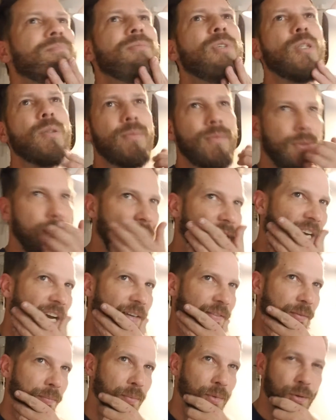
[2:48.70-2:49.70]
Hopefully
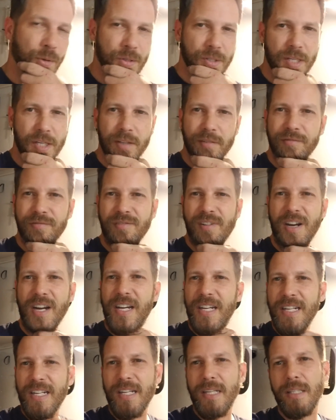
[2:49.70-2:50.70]
have them Thursday or
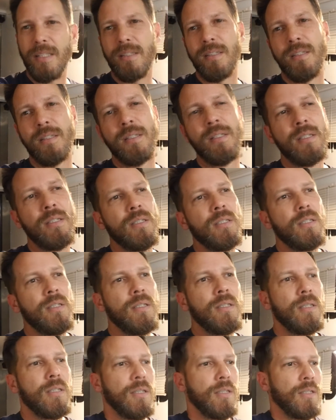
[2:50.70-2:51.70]
Friday.
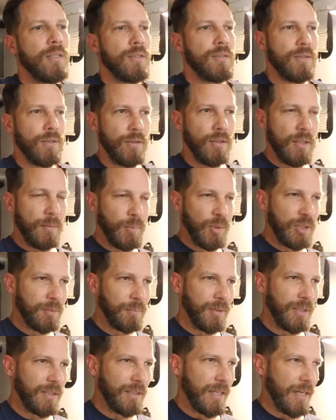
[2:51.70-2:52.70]
So that puts
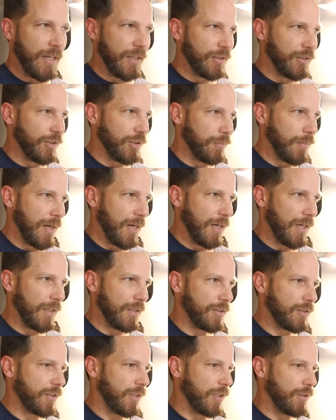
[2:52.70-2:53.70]
me a day or two
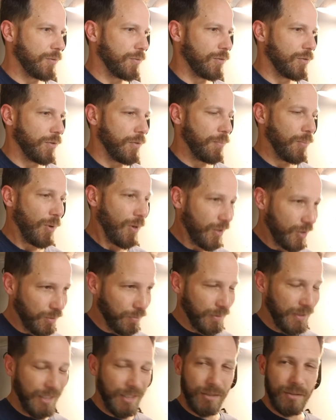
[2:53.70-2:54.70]
behind schedule. The parts
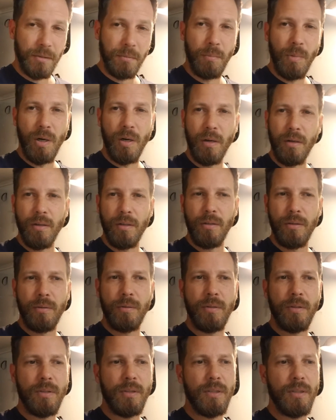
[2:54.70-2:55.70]
will be here
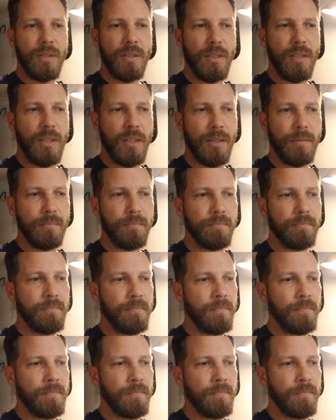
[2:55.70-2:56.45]
tomorrow. Um,